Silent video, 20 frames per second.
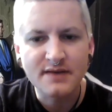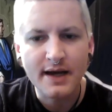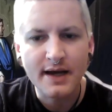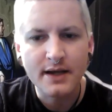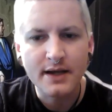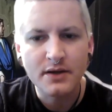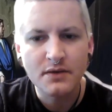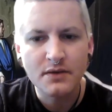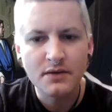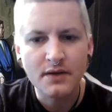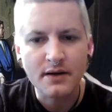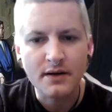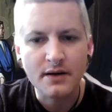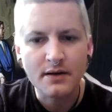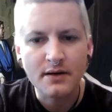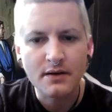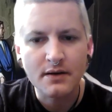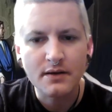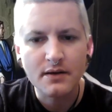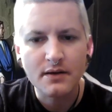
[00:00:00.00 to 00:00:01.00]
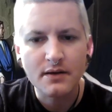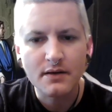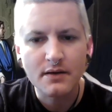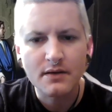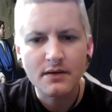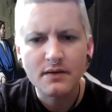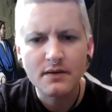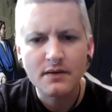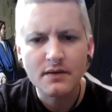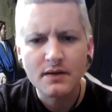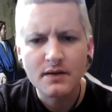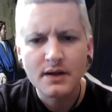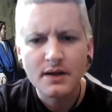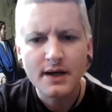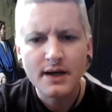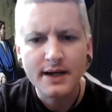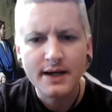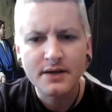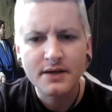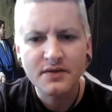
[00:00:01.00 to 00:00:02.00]
I knew there,
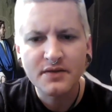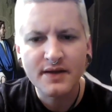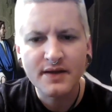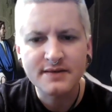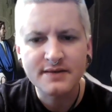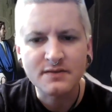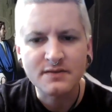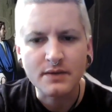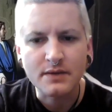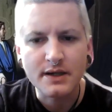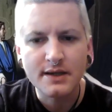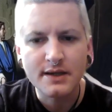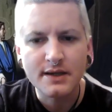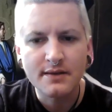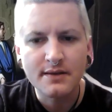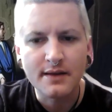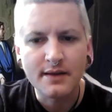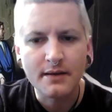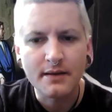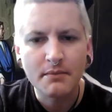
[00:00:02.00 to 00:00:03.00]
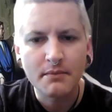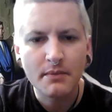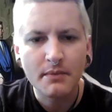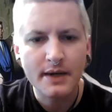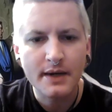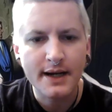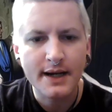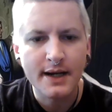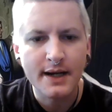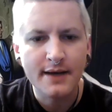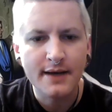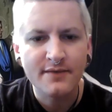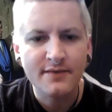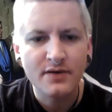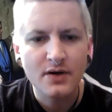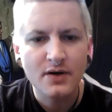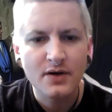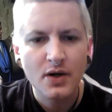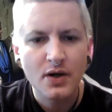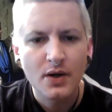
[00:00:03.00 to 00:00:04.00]
I knew things were in them, but I
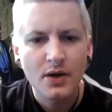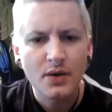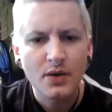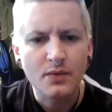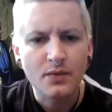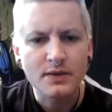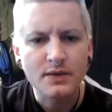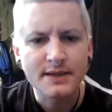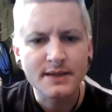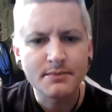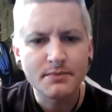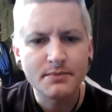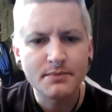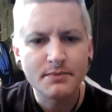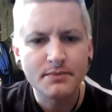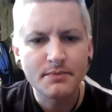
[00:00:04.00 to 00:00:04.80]
never really